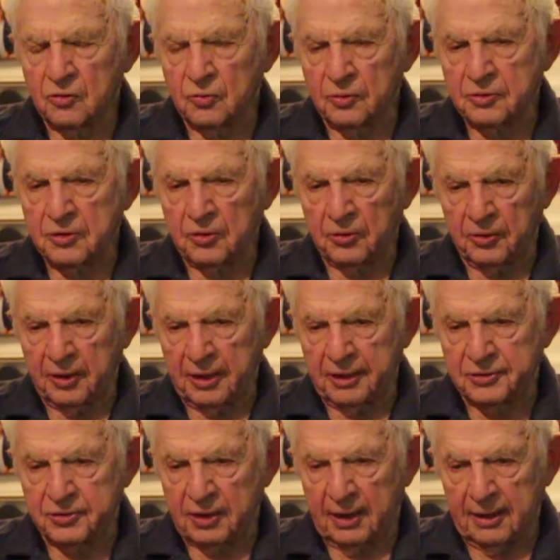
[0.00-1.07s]
to a certain
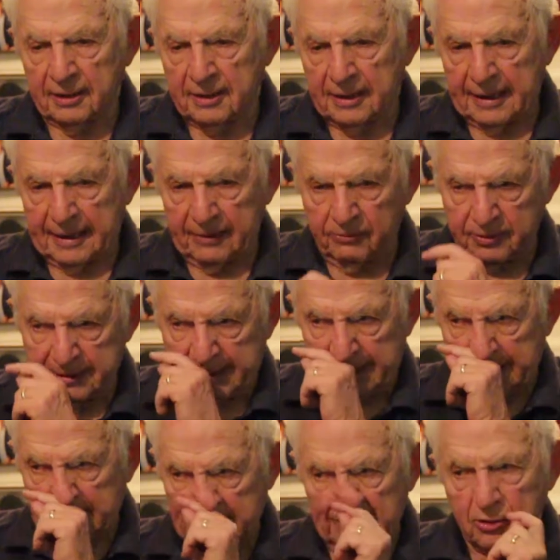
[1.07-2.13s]
extent that it was
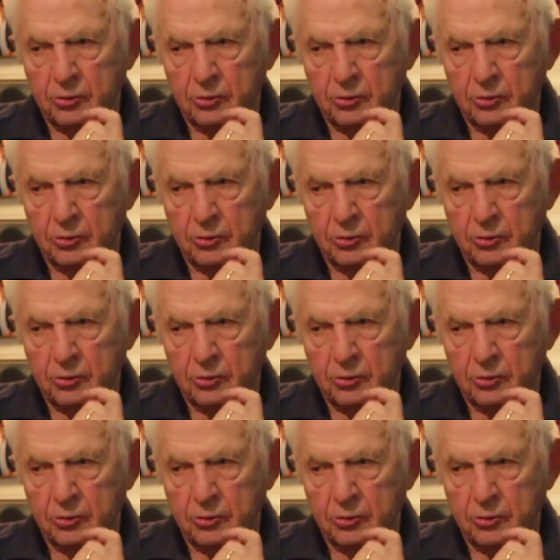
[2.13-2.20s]
getting a